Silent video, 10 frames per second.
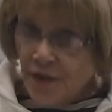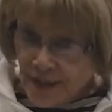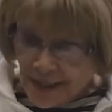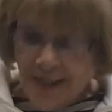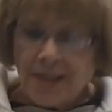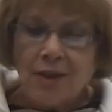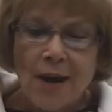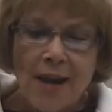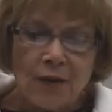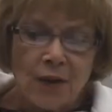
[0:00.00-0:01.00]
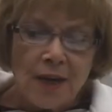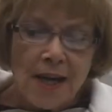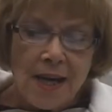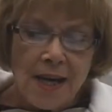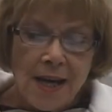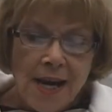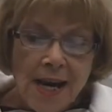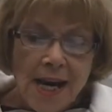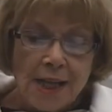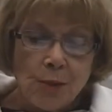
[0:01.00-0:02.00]
This, Sir Anthony,
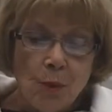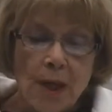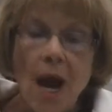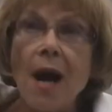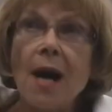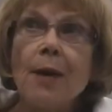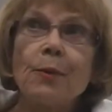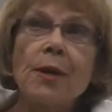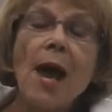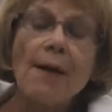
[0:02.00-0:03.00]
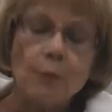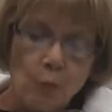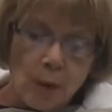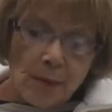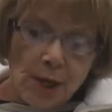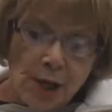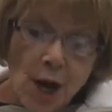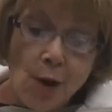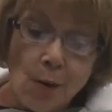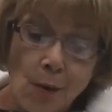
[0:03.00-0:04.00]
is what I would have a woman
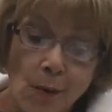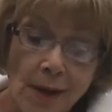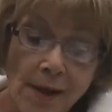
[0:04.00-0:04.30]
know.